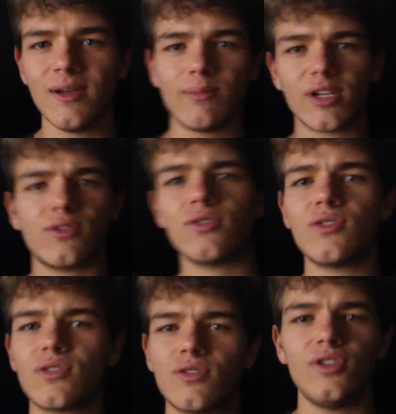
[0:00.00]
but I
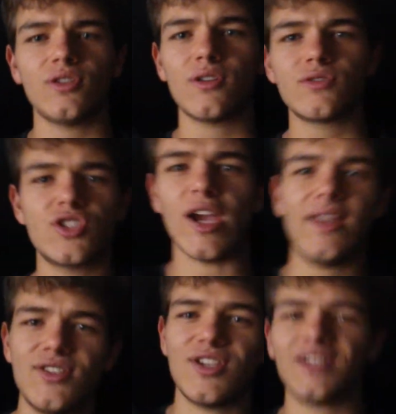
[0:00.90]
couldn't, you know,
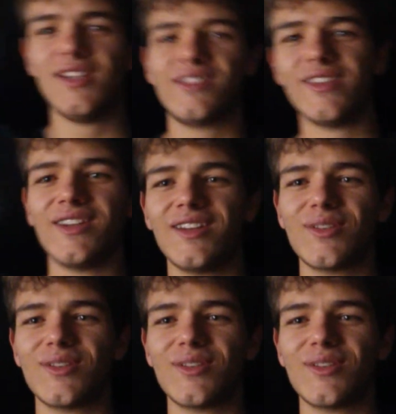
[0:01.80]
change anything,